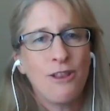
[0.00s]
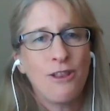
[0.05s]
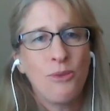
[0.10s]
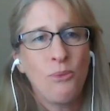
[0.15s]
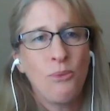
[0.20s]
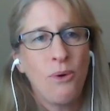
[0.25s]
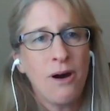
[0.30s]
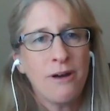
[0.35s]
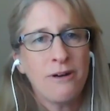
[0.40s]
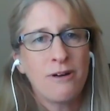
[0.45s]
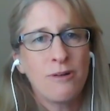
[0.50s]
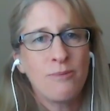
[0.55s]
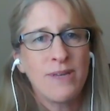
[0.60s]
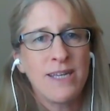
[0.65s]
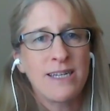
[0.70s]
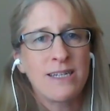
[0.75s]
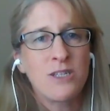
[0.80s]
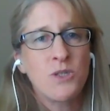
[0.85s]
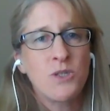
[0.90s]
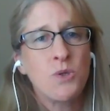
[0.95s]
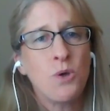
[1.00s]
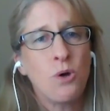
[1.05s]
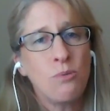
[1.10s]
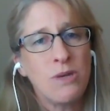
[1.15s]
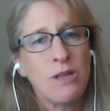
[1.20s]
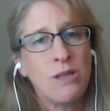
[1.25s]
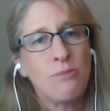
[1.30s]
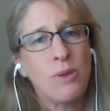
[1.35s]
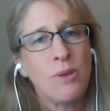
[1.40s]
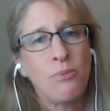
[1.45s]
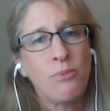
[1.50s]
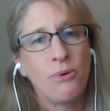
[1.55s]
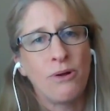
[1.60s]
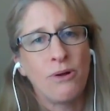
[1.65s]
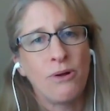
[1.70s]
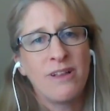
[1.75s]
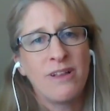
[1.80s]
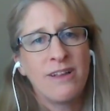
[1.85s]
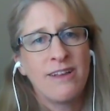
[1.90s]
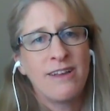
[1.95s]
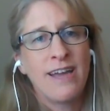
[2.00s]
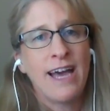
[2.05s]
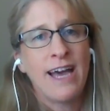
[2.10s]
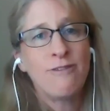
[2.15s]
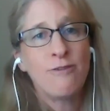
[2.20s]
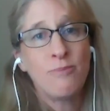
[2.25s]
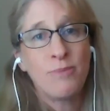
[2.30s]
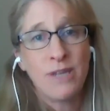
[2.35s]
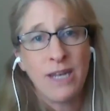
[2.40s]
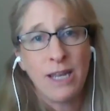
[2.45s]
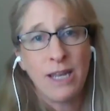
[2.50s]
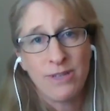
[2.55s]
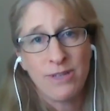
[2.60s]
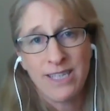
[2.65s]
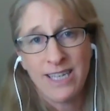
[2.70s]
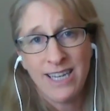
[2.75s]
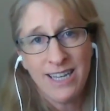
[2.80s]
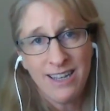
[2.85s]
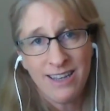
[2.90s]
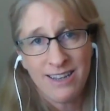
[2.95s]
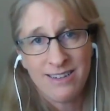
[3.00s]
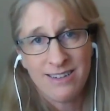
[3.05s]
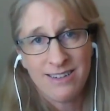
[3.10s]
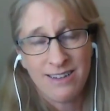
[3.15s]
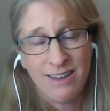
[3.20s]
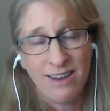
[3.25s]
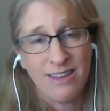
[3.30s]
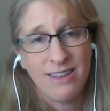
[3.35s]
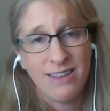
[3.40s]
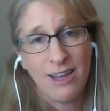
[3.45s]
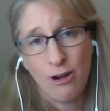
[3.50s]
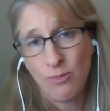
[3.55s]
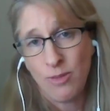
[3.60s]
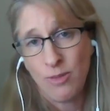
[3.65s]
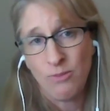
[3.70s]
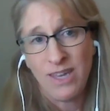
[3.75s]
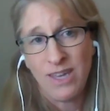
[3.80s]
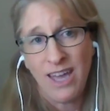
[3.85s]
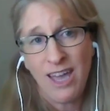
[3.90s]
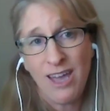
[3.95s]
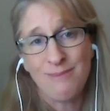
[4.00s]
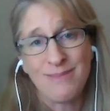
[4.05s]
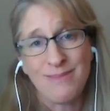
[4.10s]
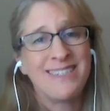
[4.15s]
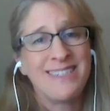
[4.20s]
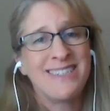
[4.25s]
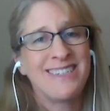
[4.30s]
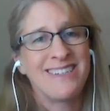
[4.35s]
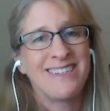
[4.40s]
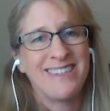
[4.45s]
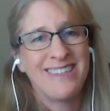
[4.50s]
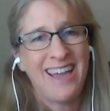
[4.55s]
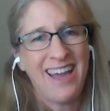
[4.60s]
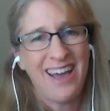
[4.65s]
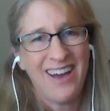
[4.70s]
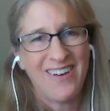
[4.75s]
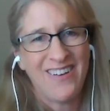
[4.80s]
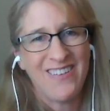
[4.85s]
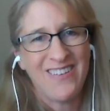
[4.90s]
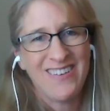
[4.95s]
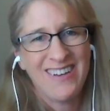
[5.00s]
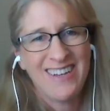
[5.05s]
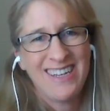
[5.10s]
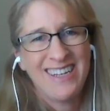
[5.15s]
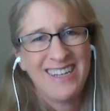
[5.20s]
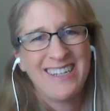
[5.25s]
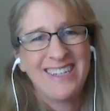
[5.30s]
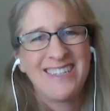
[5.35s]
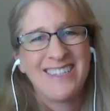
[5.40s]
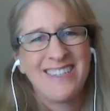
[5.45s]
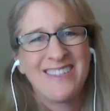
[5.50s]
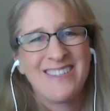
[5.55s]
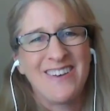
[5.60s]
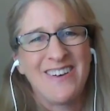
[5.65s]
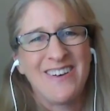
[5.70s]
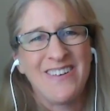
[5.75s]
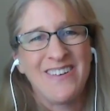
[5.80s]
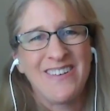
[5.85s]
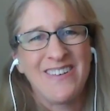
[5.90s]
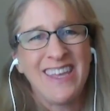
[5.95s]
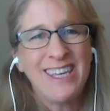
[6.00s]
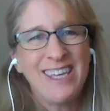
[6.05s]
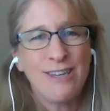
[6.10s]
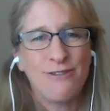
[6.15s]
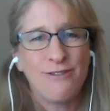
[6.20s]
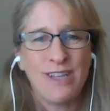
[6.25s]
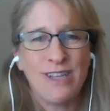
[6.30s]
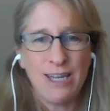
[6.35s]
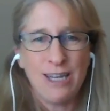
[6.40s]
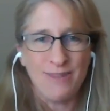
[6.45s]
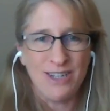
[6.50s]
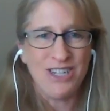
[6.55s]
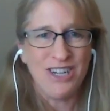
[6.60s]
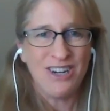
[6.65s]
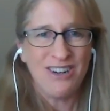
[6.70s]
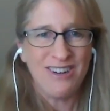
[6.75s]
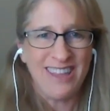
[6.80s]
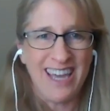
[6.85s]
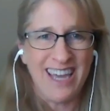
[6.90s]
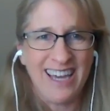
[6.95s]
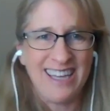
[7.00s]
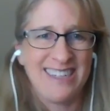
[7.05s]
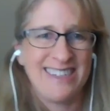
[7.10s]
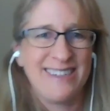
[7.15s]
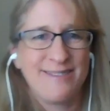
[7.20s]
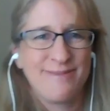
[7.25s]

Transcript: of the water because so many people haven't been able to get in on the Airbnb game until now. So okay. thank you for letting me share that.